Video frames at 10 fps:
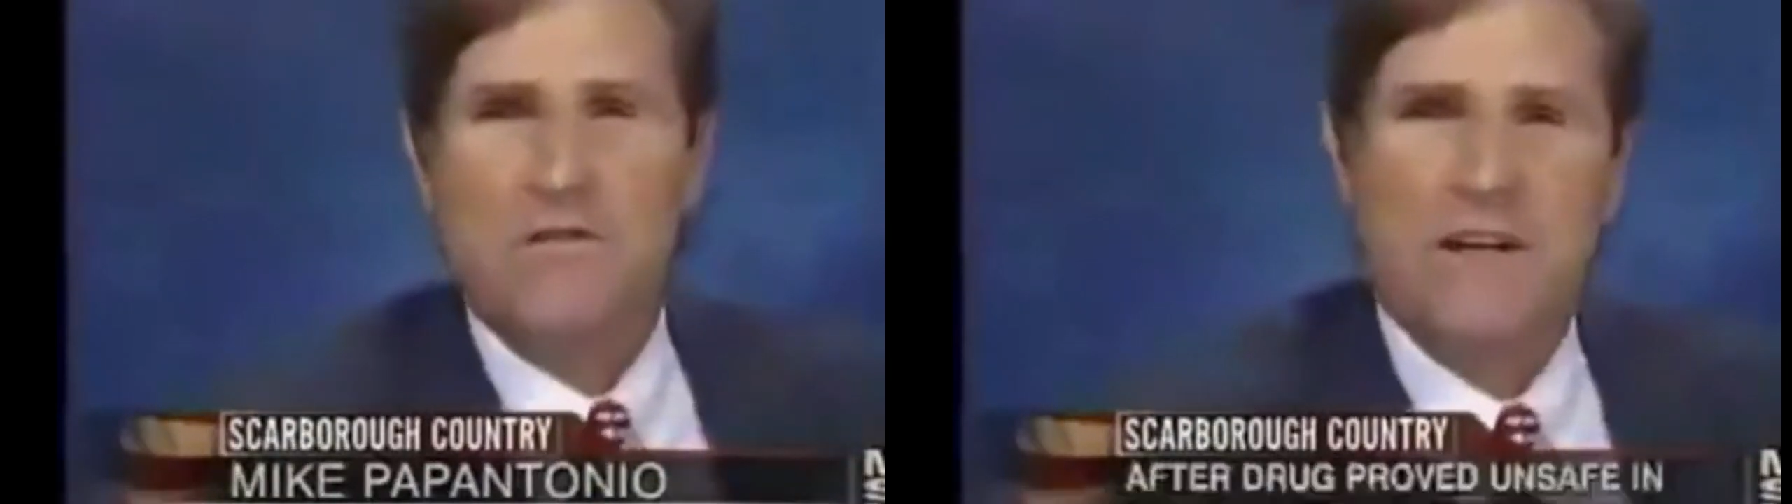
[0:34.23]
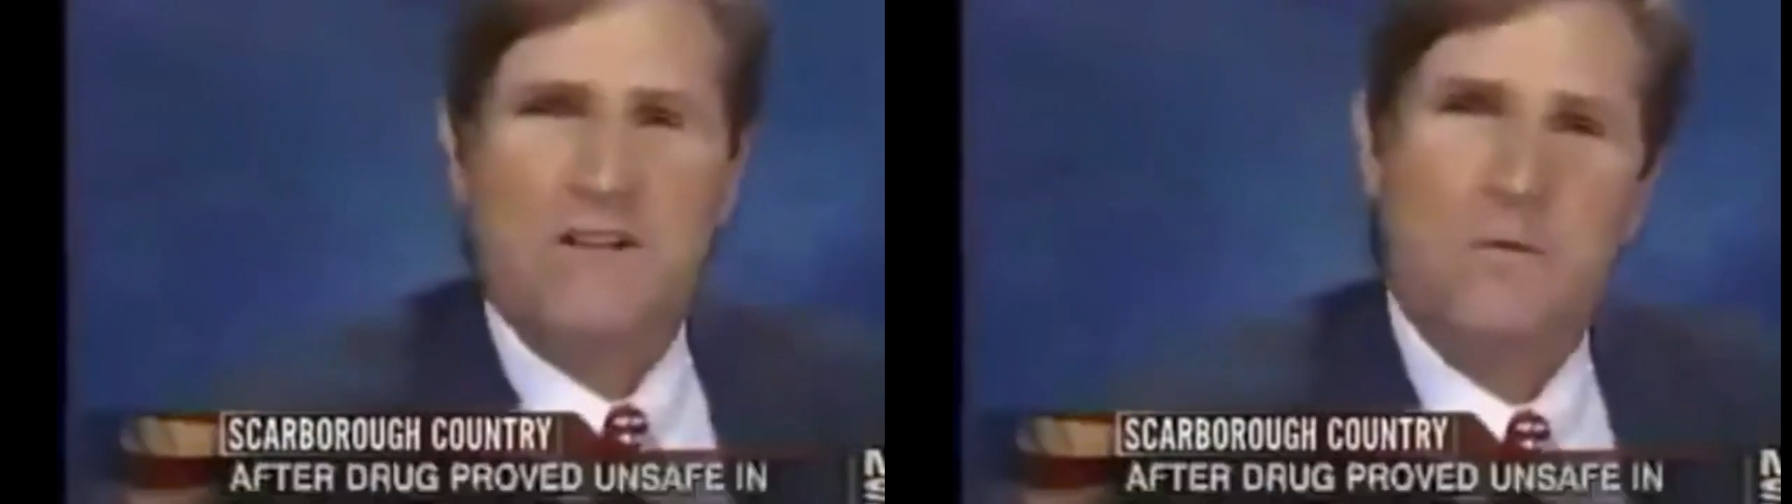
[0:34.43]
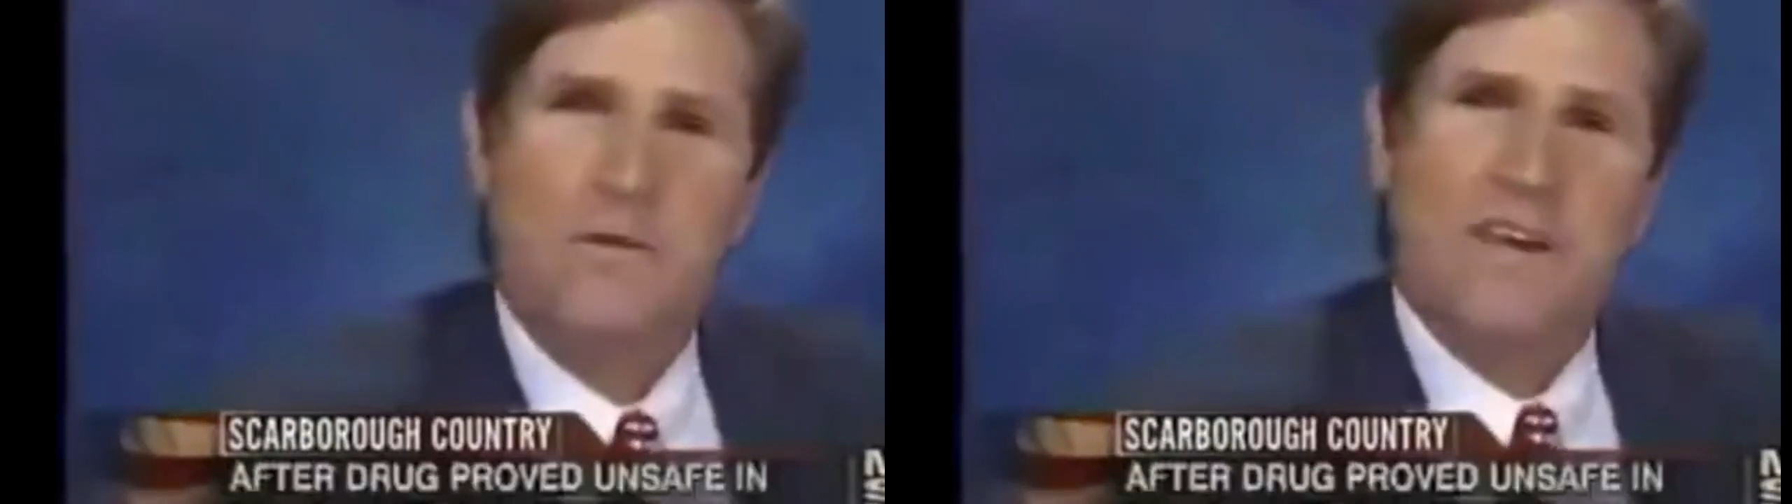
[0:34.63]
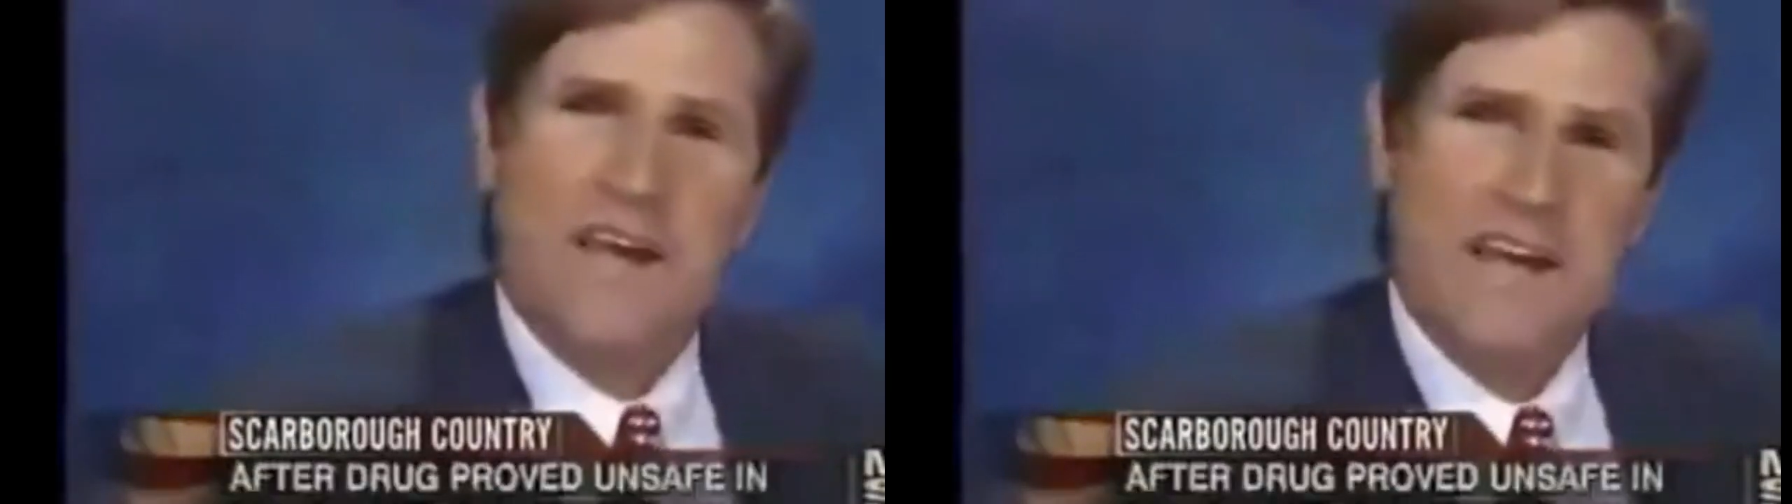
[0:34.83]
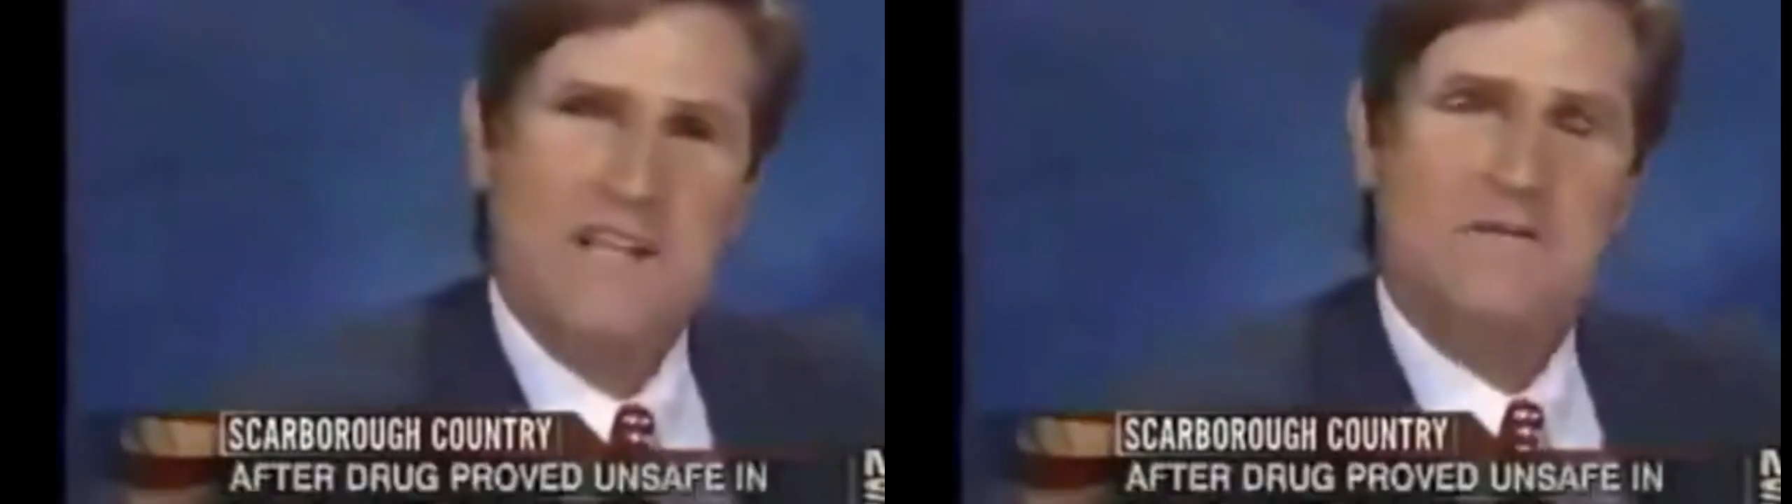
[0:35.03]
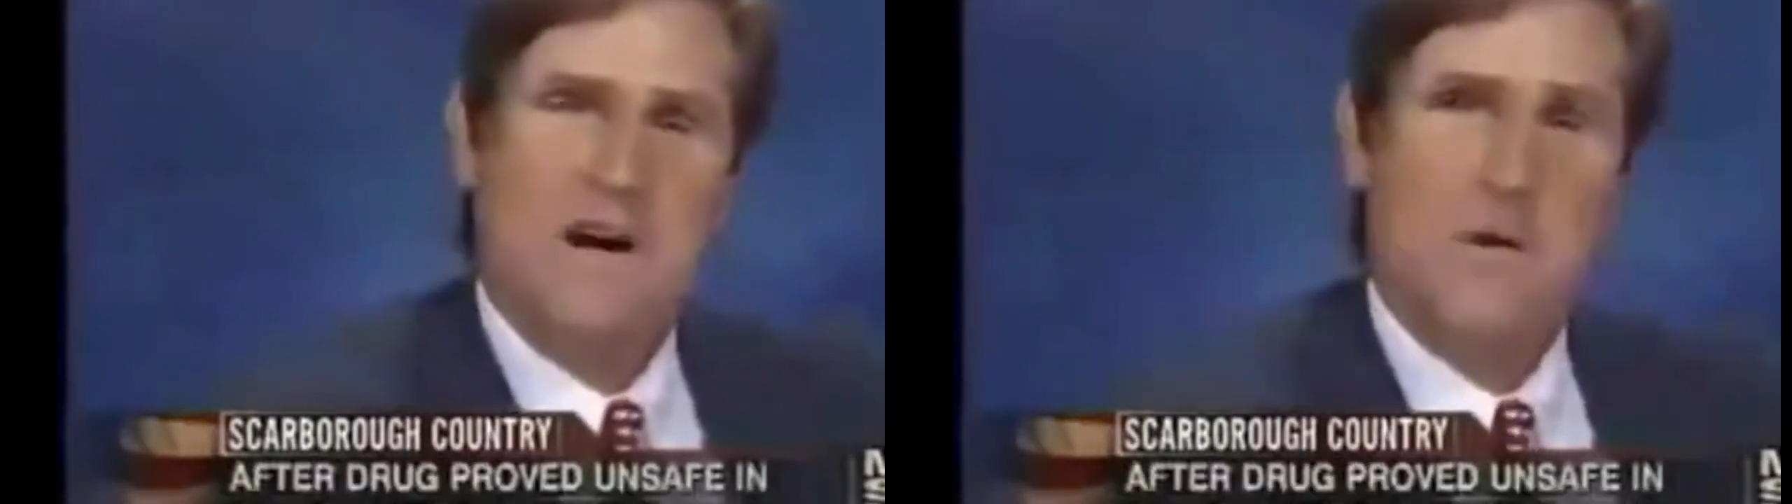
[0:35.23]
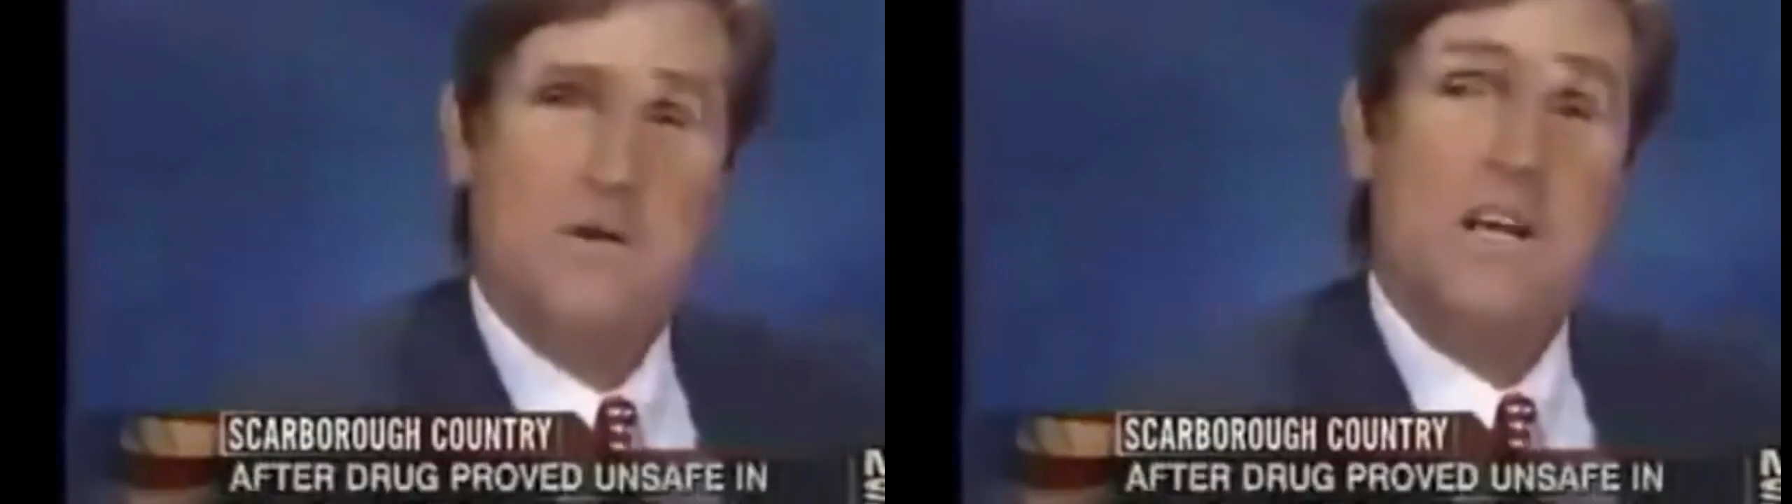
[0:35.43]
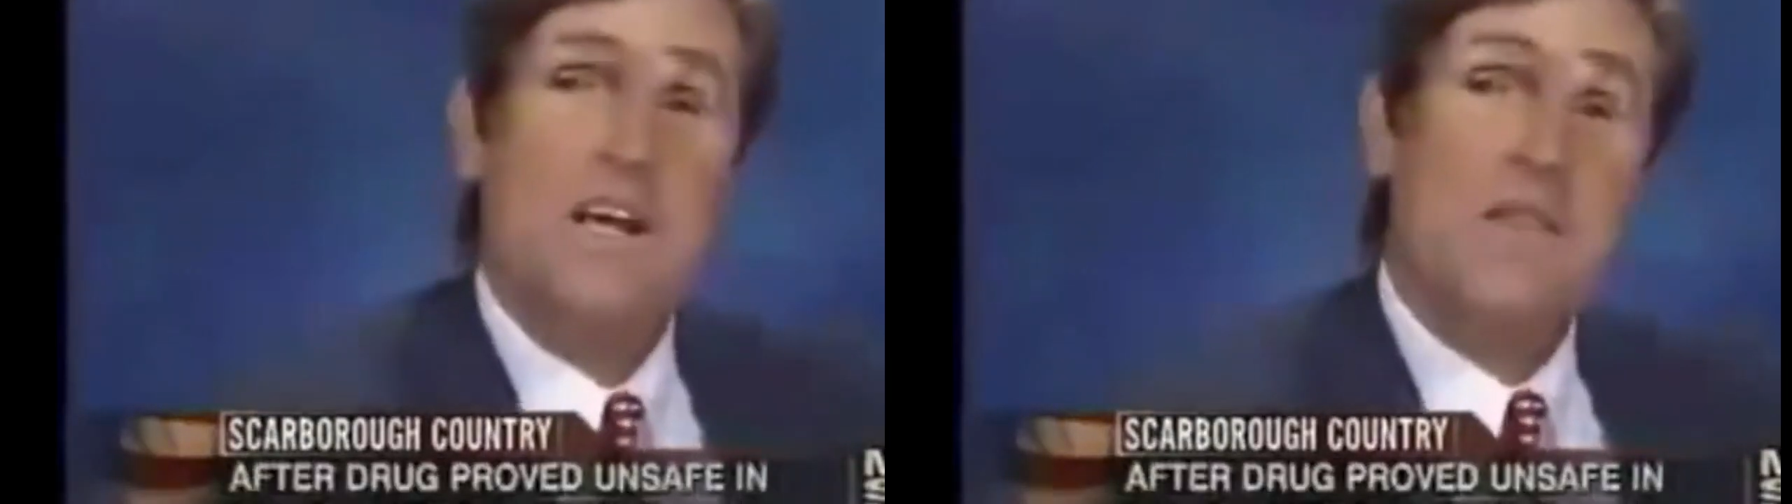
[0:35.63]
infected with the AIDS
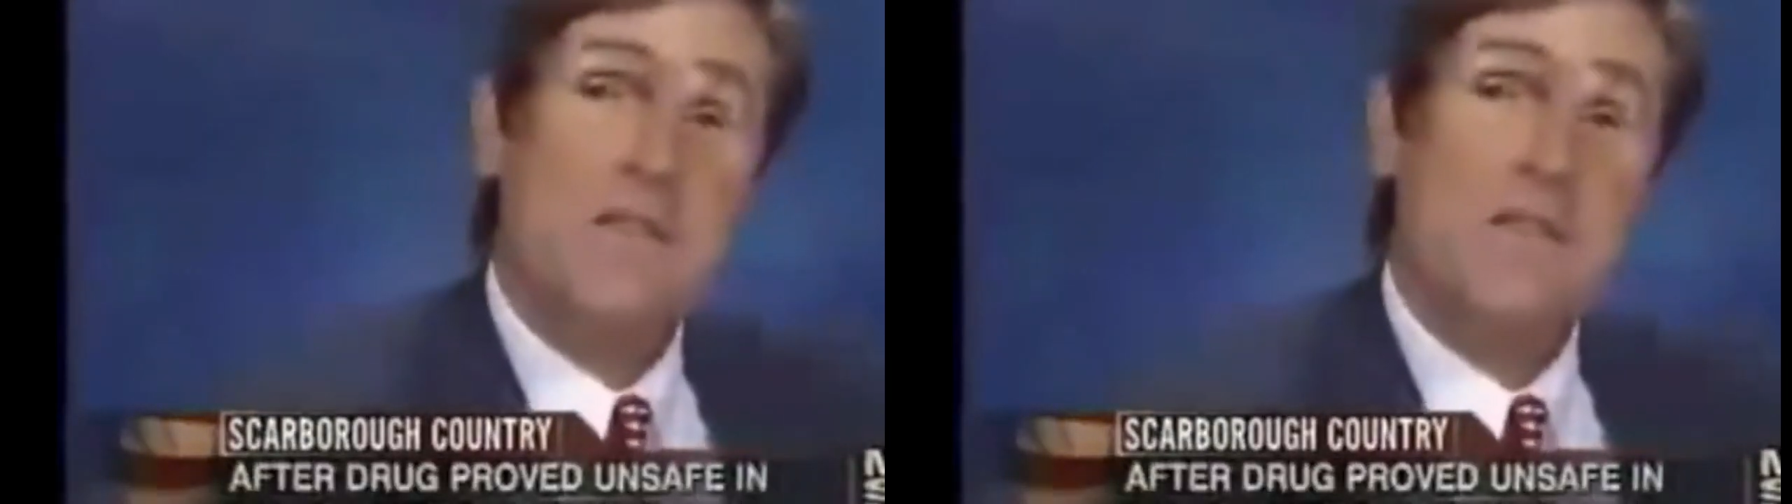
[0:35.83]
virus,